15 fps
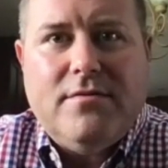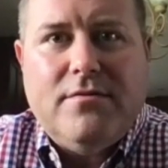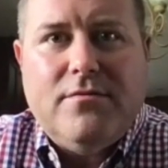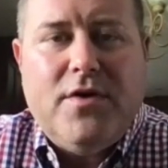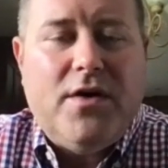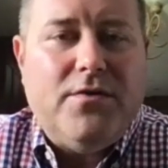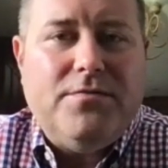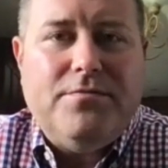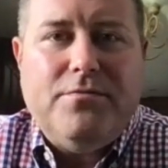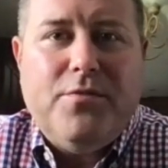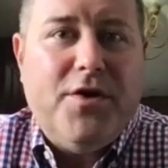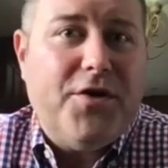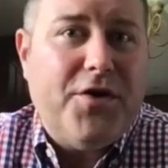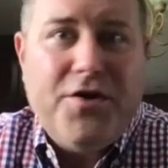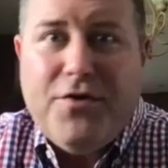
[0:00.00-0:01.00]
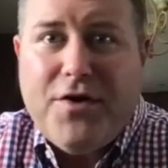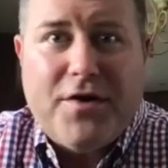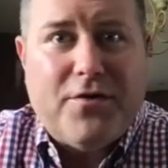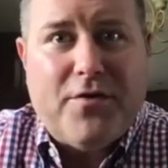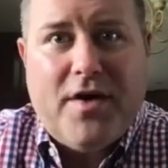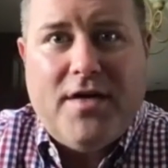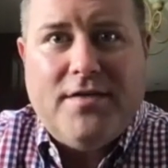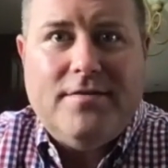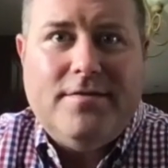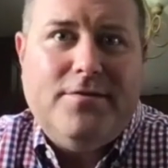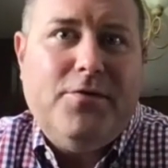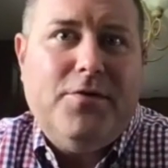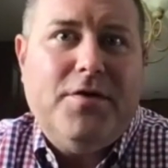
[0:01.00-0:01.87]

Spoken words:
well, when are you going to run? Or